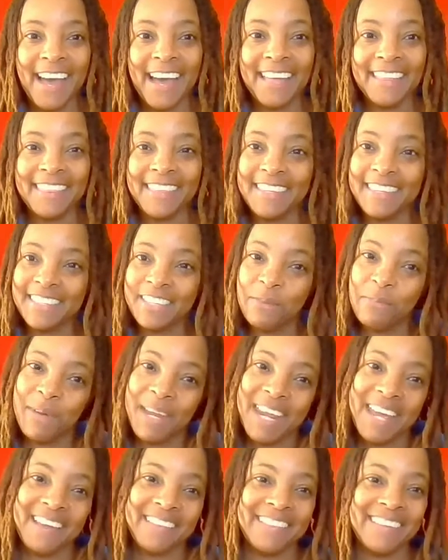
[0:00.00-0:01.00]
I think
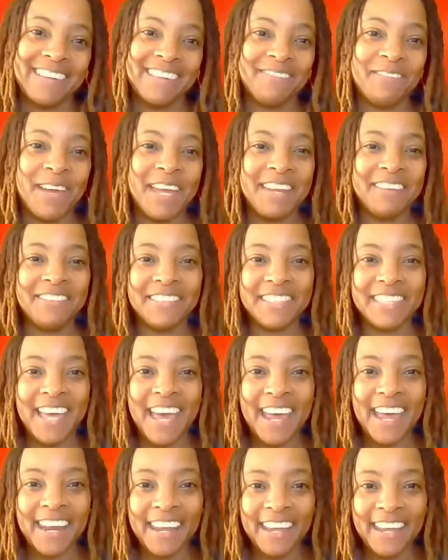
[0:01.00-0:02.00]
somebody out there might have
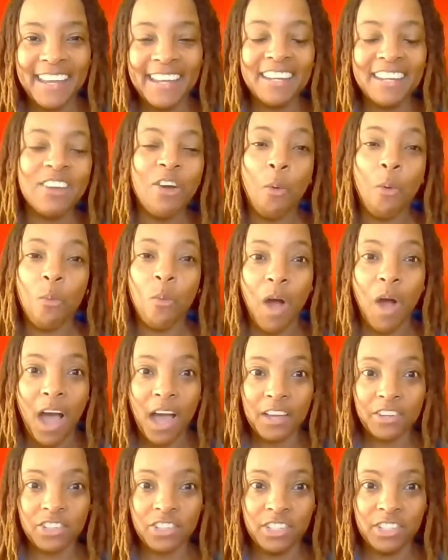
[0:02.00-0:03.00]
said it,
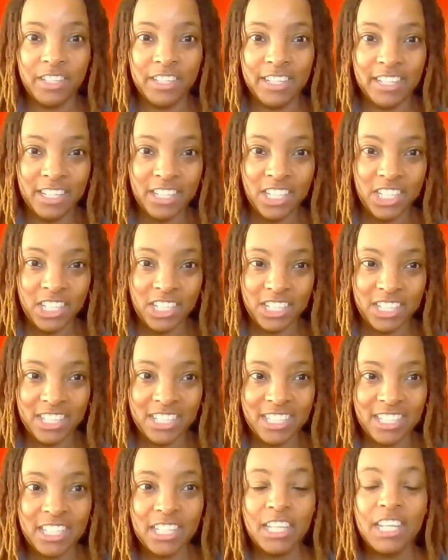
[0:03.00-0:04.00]
wash
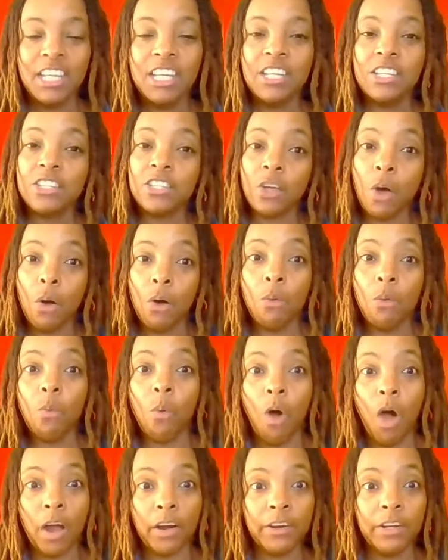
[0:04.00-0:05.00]
dishes. So,
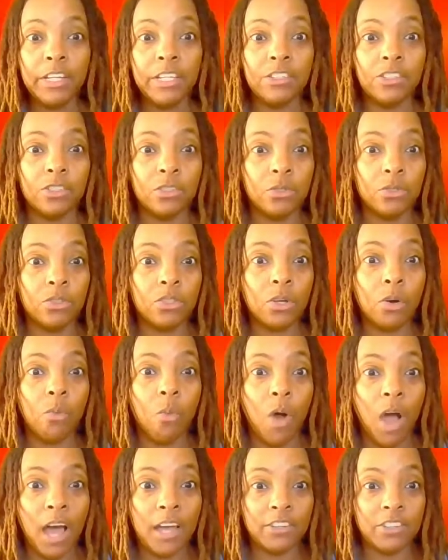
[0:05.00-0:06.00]
water is used to
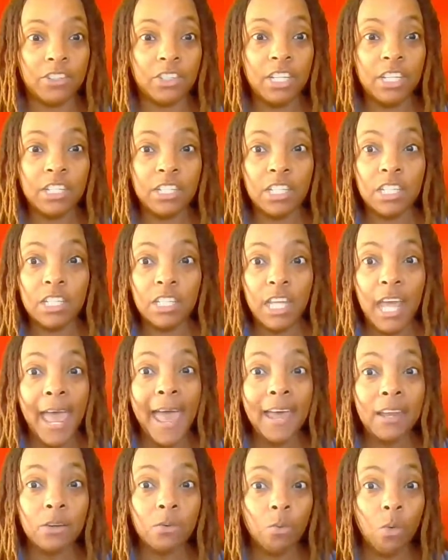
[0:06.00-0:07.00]
wash dishes
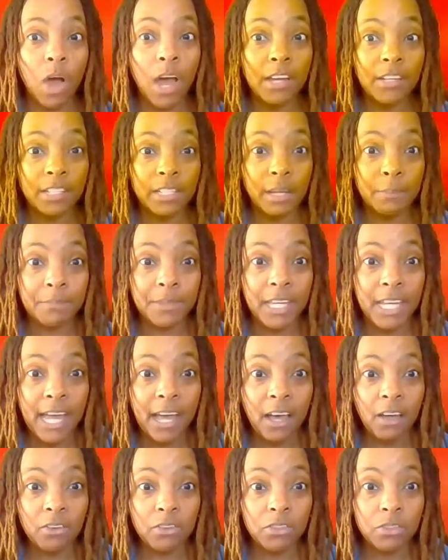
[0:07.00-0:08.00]
and wash something
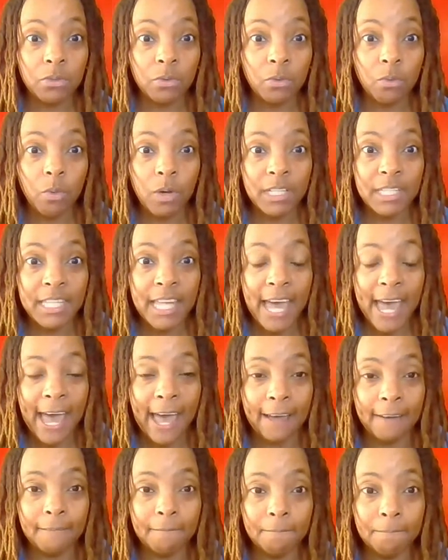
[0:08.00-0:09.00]
else. What's
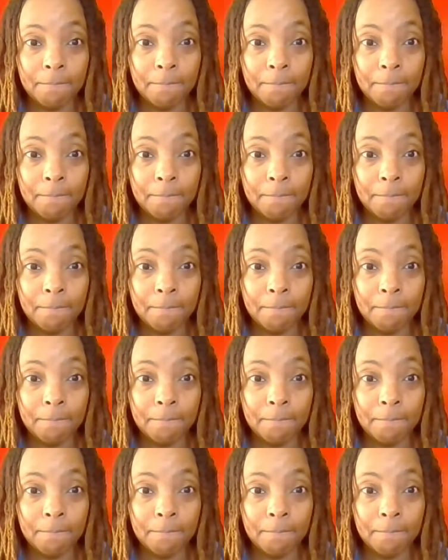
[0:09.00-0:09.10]
that?